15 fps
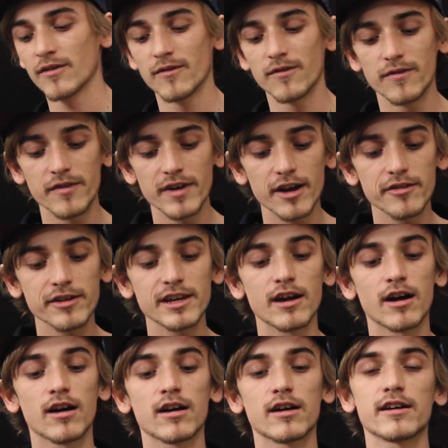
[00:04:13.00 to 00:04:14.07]
very
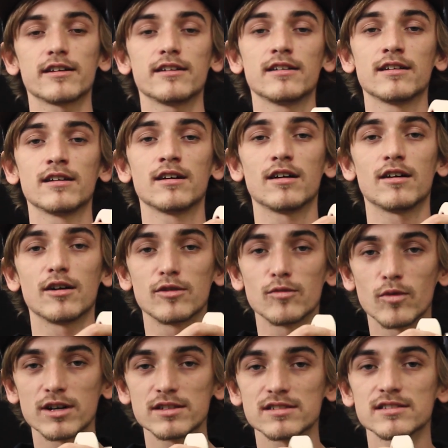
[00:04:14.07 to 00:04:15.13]
hard on
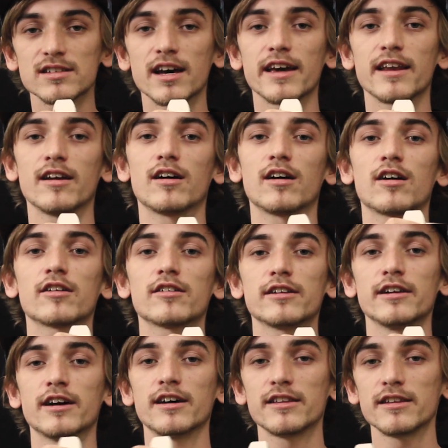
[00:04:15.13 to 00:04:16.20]
one side or
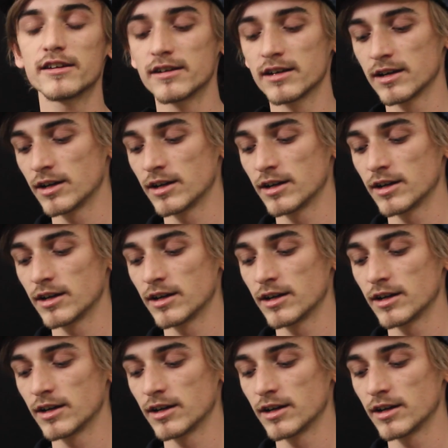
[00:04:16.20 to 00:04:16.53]
another,